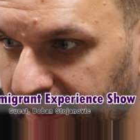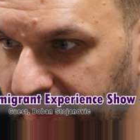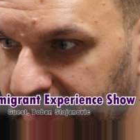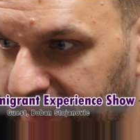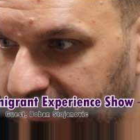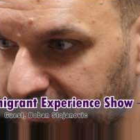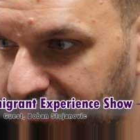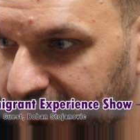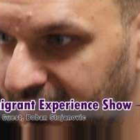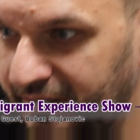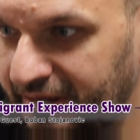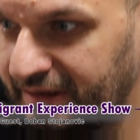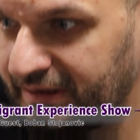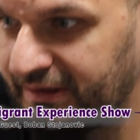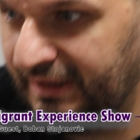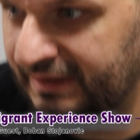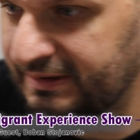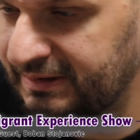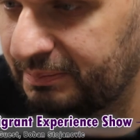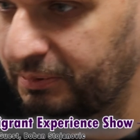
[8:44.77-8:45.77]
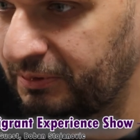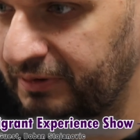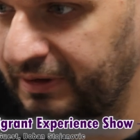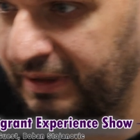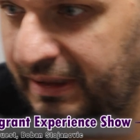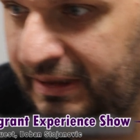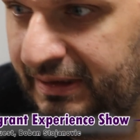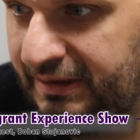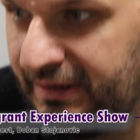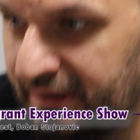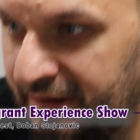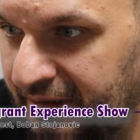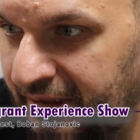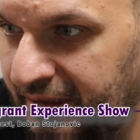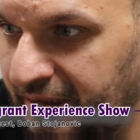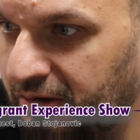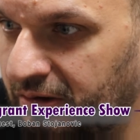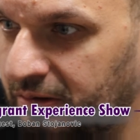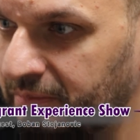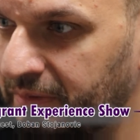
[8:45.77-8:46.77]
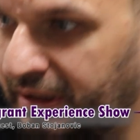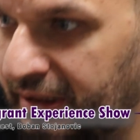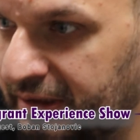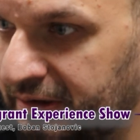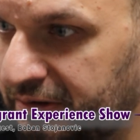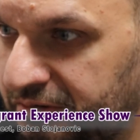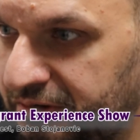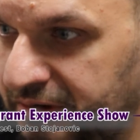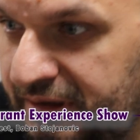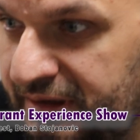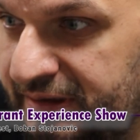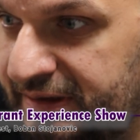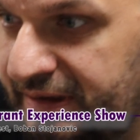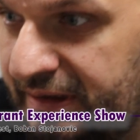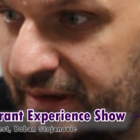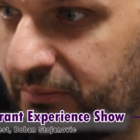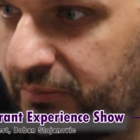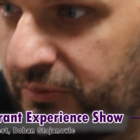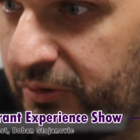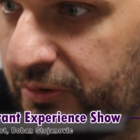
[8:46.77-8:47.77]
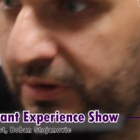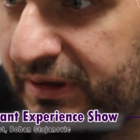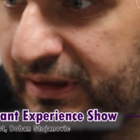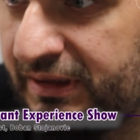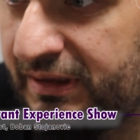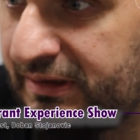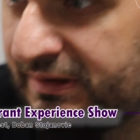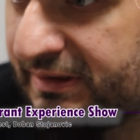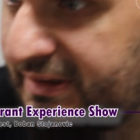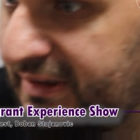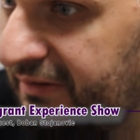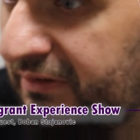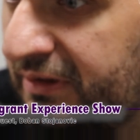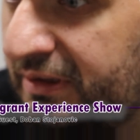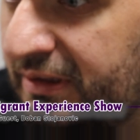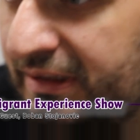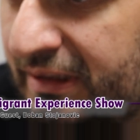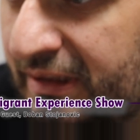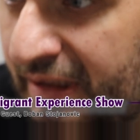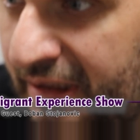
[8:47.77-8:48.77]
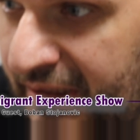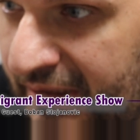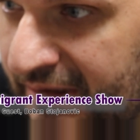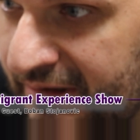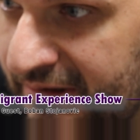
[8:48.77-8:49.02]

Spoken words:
are like desperate in their home countries, in more than 70